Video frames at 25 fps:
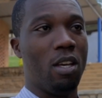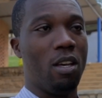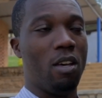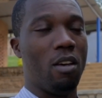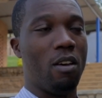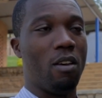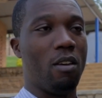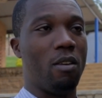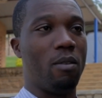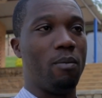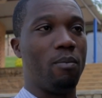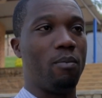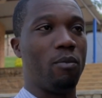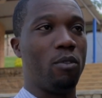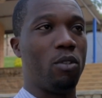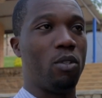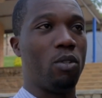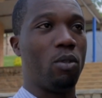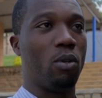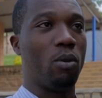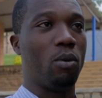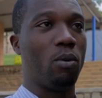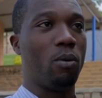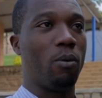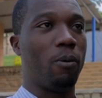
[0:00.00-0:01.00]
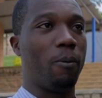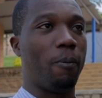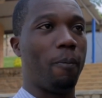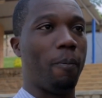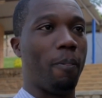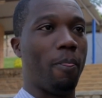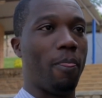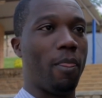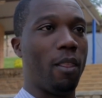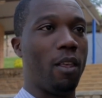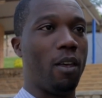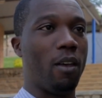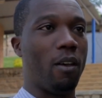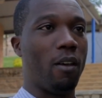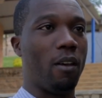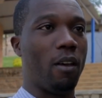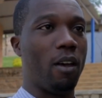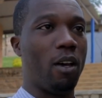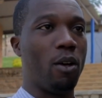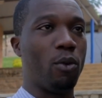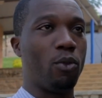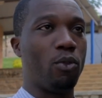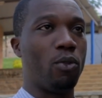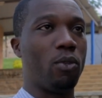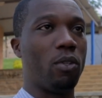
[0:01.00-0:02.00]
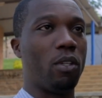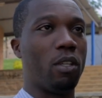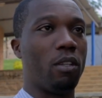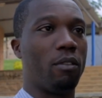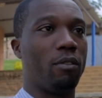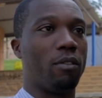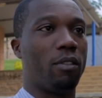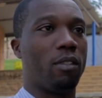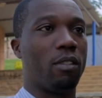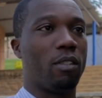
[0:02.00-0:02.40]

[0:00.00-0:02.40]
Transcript: Um, so uh, how do you give